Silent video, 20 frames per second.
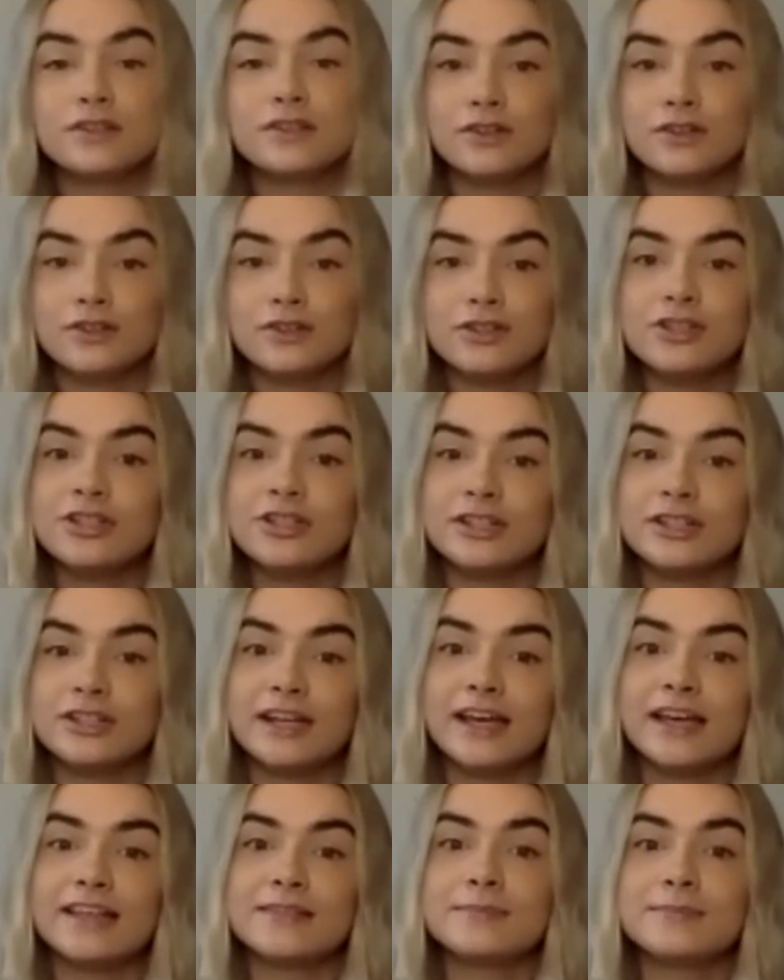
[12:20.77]
nutrient it
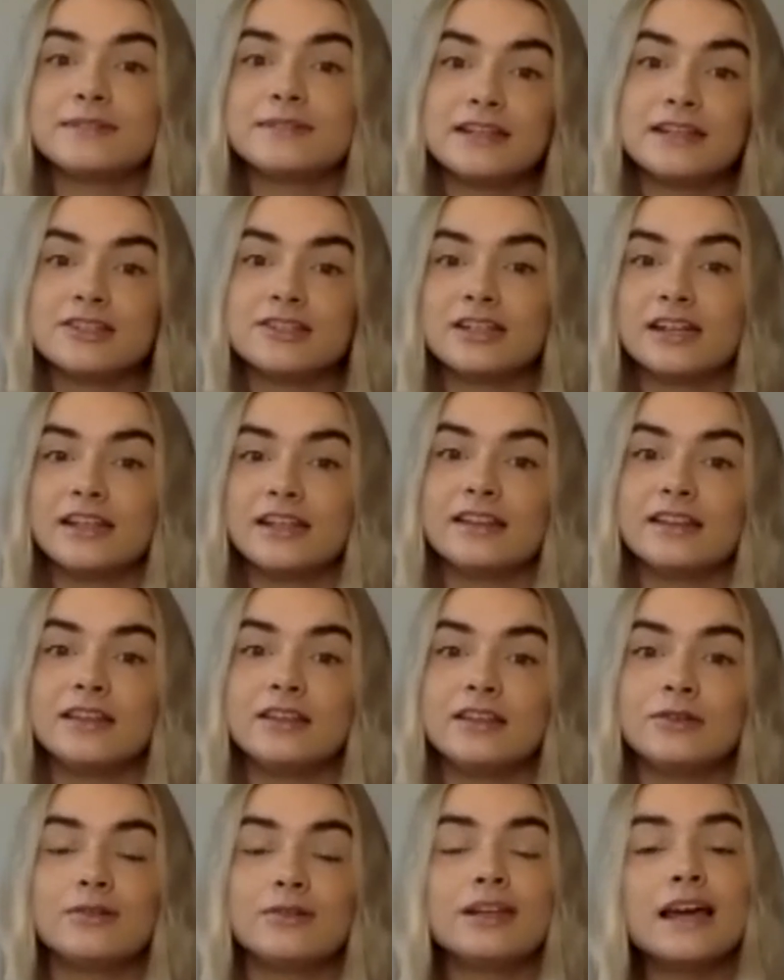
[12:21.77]
is potentially that
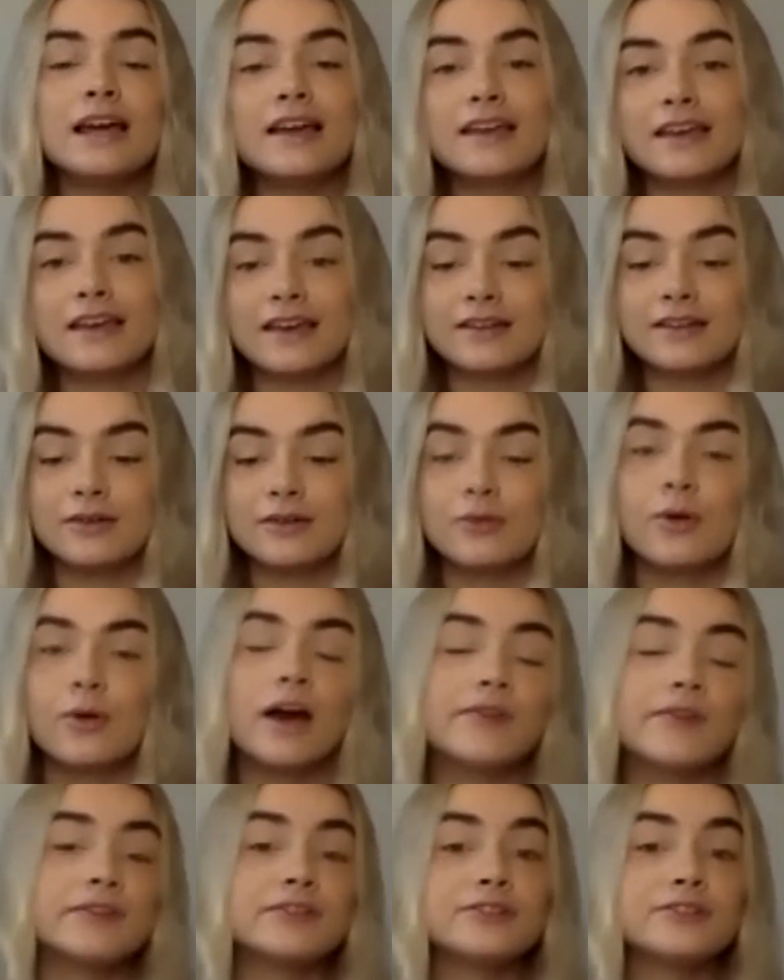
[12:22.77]
you're lacking in or
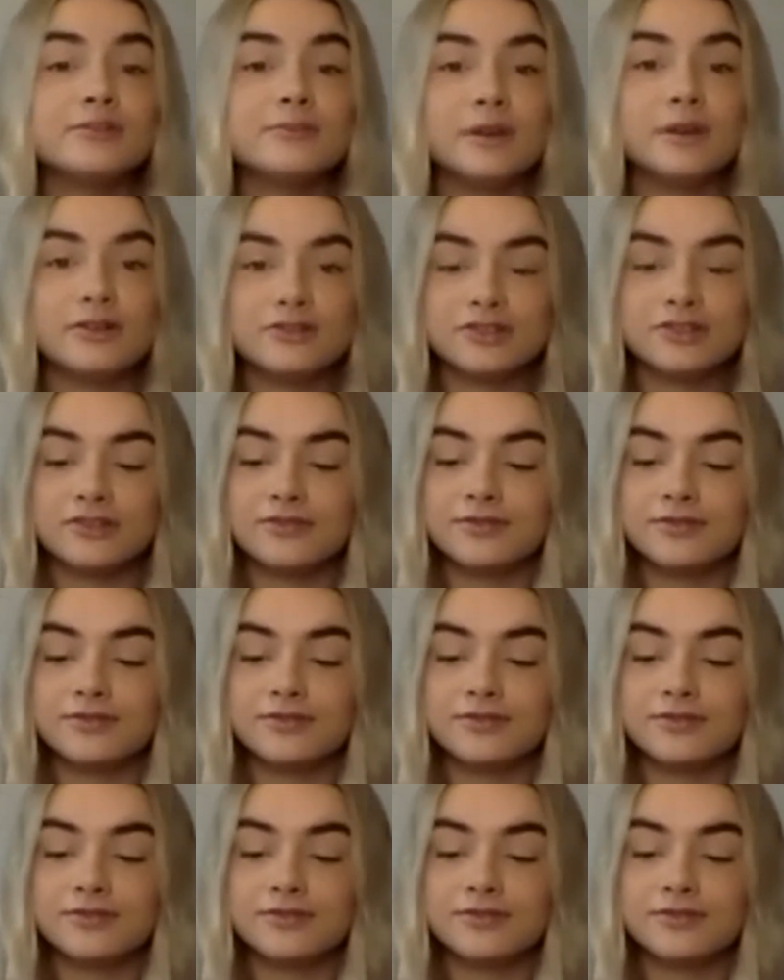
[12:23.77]
having too much of.